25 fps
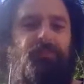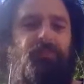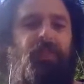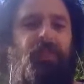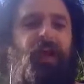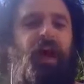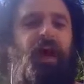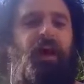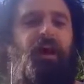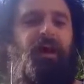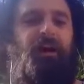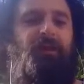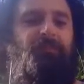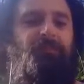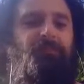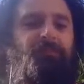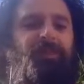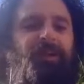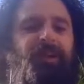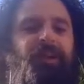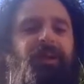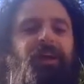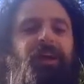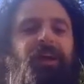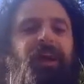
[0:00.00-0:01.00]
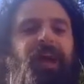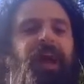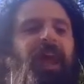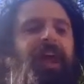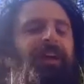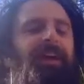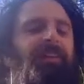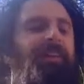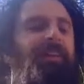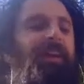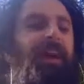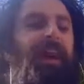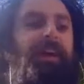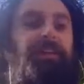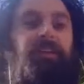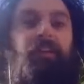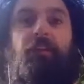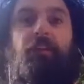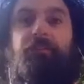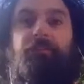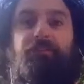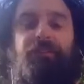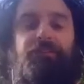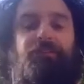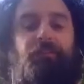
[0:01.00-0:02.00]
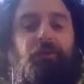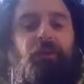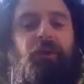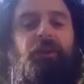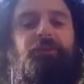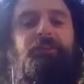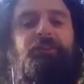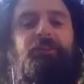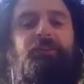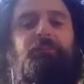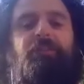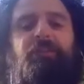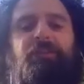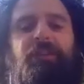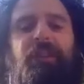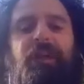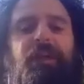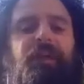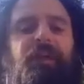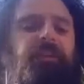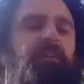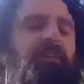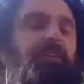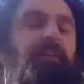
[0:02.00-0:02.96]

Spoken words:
And like, I love Stevie Wonder, but like